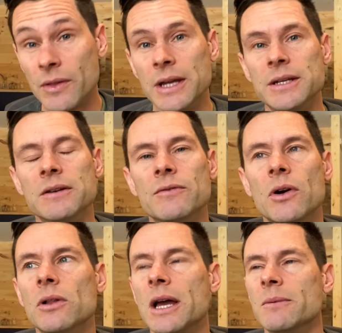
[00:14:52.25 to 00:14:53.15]
that didn't
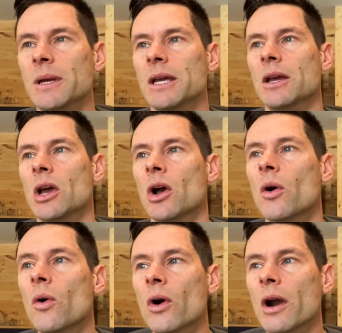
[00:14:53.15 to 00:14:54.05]
vote like me,
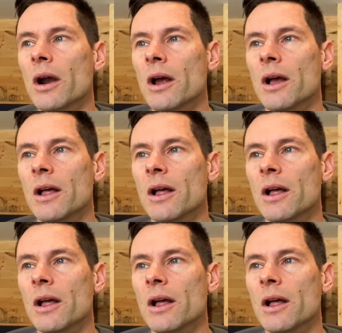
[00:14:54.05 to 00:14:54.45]
or